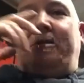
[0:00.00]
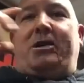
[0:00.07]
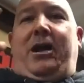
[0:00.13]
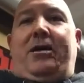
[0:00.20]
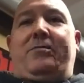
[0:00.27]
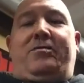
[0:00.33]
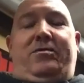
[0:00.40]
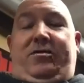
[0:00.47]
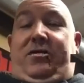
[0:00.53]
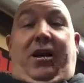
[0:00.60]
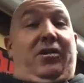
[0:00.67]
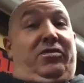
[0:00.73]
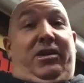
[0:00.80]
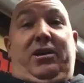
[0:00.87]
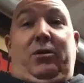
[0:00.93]
I
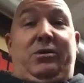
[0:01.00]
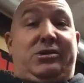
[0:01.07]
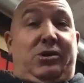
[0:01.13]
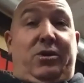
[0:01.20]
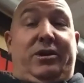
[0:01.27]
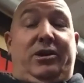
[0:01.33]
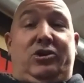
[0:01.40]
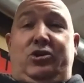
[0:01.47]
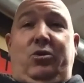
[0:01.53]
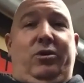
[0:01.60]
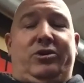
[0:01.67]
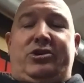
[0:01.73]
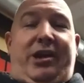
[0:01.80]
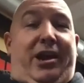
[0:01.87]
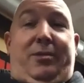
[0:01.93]
think I was talking to
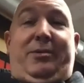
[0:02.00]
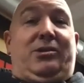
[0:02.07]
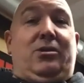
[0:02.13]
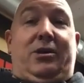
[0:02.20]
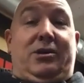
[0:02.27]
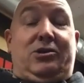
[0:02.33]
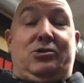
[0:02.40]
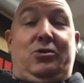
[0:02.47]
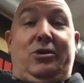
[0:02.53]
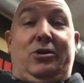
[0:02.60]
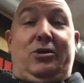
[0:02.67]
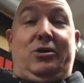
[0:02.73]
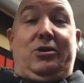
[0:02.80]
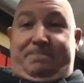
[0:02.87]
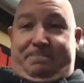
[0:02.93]
George. Had to be talking to
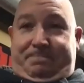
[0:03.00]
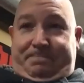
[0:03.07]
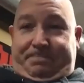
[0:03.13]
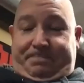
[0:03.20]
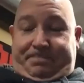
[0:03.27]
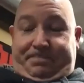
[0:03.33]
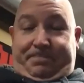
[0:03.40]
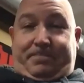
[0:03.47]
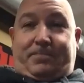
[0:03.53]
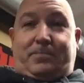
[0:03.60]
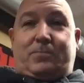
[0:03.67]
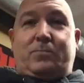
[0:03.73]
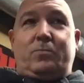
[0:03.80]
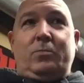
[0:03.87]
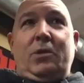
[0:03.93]
George.
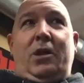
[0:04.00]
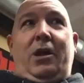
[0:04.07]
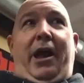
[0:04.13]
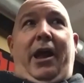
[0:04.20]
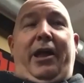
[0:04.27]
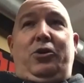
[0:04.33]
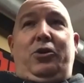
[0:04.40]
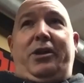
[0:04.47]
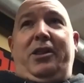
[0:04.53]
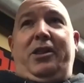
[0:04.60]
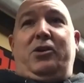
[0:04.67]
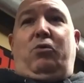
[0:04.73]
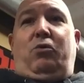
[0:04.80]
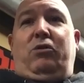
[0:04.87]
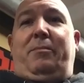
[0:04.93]
I look out of
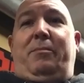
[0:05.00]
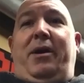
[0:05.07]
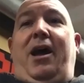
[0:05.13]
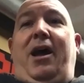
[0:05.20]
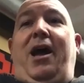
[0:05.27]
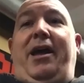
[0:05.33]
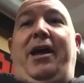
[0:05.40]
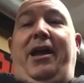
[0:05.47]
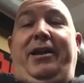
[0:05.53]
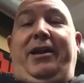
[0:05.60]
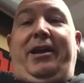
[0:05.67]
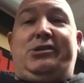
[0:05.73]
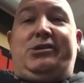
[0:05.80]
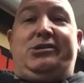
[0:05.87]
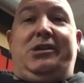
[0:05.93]
the corner of my eye, and
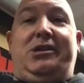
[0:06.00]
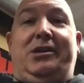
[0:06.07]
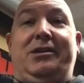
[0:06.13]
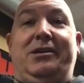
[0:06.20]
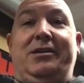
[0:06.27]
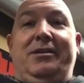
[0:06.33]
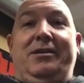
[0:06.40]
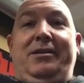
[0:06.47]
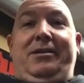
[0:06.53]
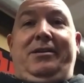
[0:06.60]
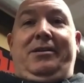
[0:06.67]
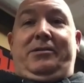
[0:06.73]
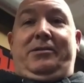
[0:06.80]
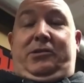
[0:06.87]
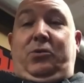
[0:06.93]
I see
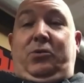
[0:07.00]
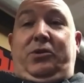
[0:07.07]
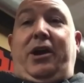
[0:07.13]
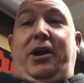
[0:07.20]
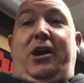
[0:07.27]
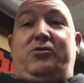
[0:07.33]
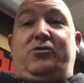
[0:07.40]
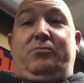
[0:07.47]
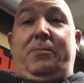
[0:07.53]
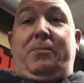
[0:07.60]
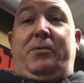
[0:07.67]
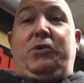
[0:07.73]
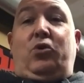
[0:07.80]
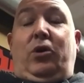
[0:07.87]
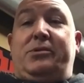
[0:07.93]
2 of the guys from
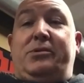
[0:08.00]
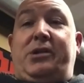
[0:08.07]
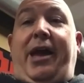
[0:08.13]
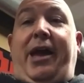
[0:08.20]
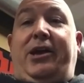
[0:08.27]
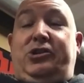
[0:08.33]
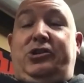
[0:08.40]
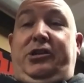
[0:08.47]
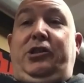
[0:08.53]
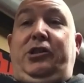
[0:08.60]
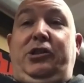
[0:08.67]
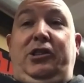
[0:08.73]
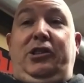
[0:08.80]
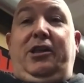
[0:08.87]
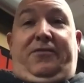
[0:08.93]
Ripping Corpse actually
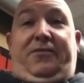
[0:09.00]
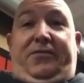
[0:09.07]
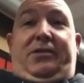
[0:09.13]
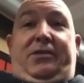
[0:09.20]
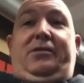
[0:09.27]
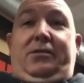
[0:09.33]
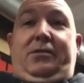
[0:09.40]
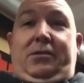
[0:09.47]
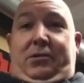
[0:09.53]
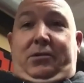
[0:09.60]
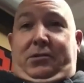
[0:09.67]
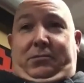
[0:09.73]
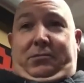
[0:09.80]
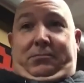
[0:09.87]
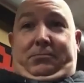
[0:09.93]
lift
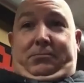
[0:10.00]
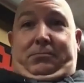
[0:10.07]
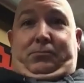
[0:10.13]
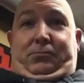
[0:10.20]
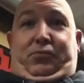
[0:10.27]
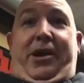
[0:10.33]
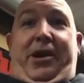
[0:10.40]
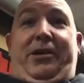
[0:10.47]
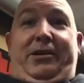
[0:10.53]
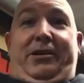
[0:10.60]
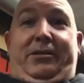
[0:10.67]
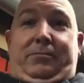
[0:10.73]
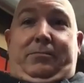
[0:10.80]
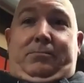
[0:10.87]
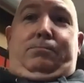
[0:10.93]

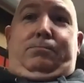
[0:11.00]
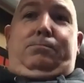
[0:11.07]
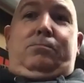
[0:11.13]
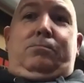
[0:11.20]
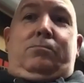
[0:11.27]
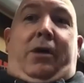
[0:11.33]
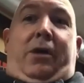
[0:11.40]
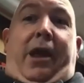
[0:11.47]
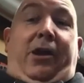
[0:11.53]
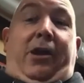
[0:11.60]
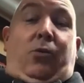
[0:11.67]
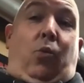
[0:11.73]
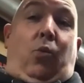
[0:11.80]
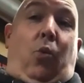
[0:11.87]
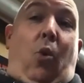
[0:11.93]
Brandon and
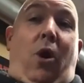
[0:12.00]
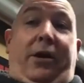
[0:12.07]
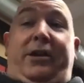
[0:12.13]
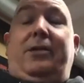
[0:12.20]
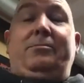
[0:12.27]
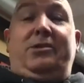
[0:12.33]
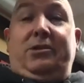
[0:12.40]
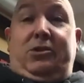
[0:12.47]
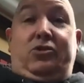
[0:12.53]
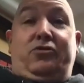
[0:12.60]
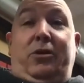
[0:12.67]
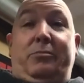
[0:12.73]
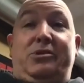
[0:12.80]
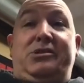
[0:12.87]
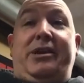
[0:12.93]
walk him to the
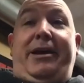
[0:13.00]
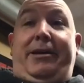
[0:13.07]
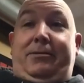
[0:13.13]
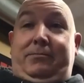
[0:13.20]
drum set.